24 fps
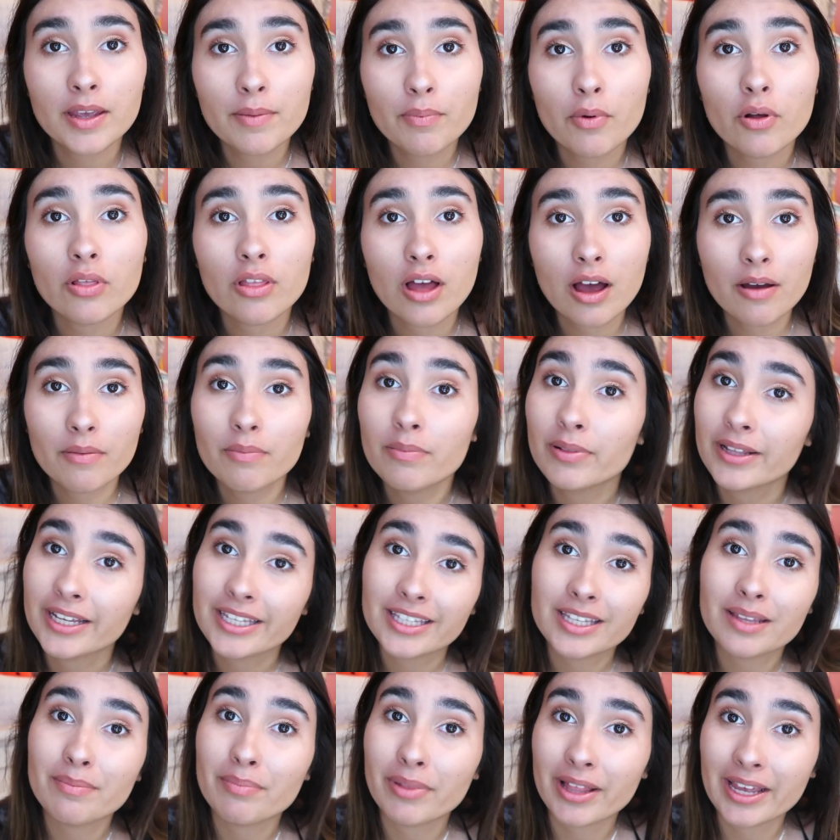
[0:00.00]
People love
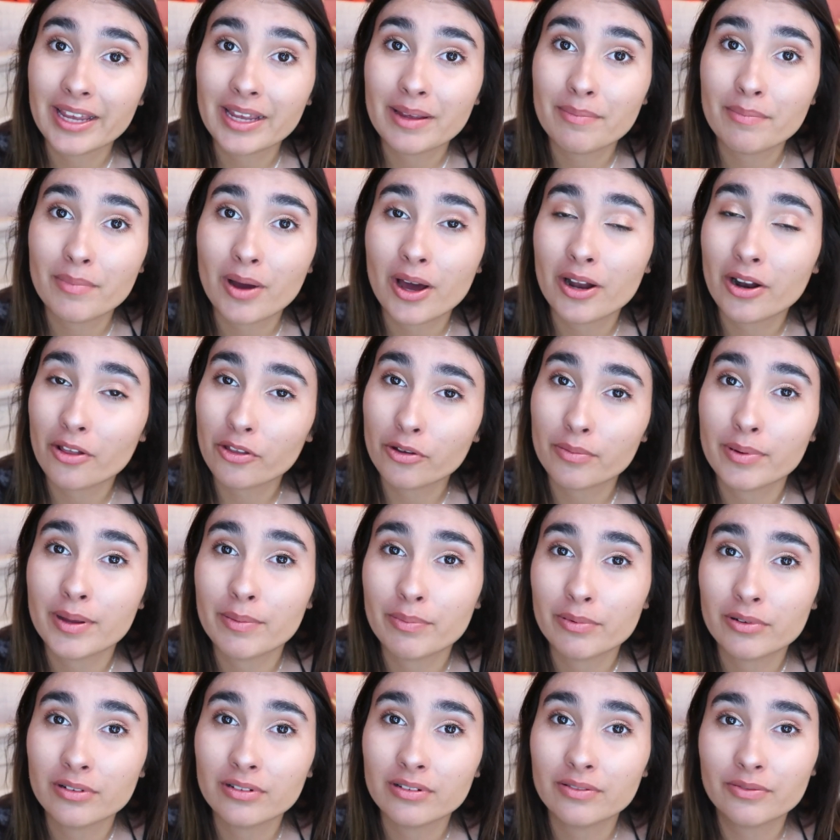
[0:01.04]
placing blame on other
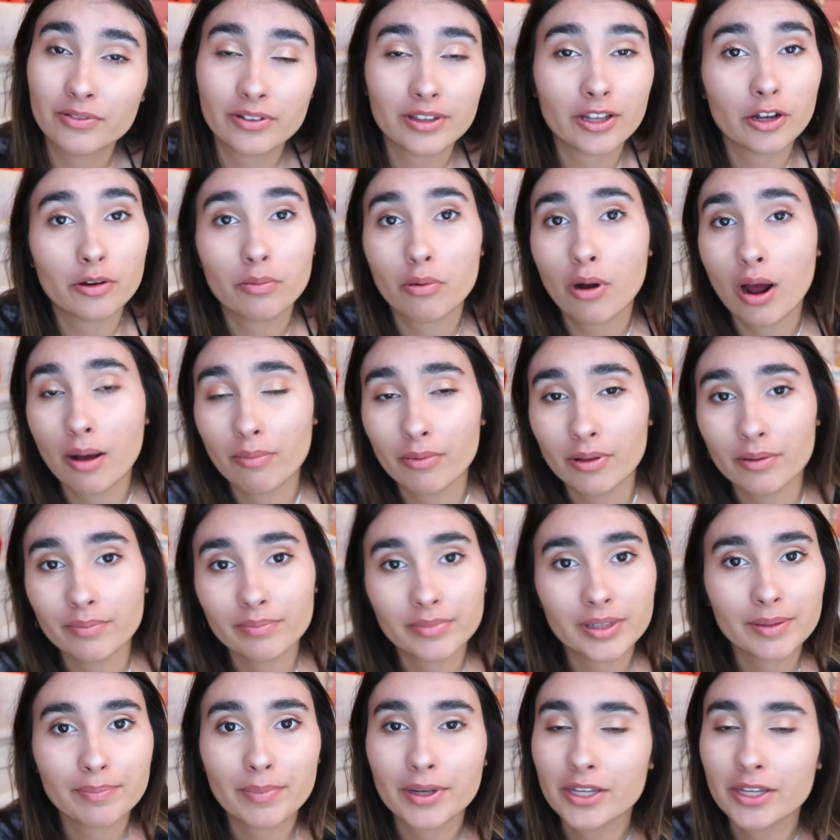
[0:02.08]
people for their problems,